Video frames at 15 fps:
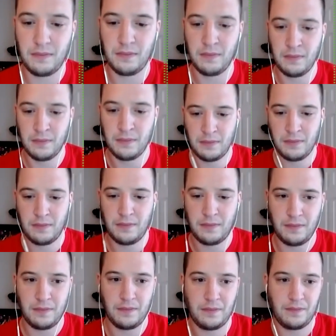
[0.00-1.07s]

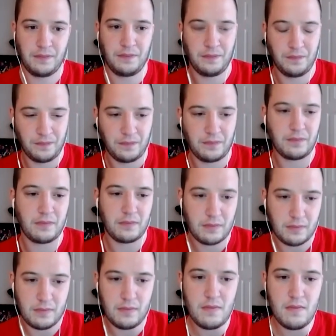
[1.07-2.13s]

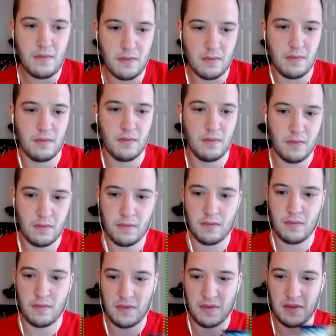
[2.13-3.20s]

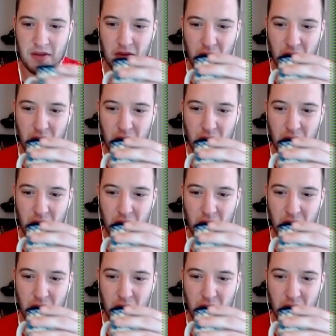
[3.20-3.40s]
The person shown says nothing.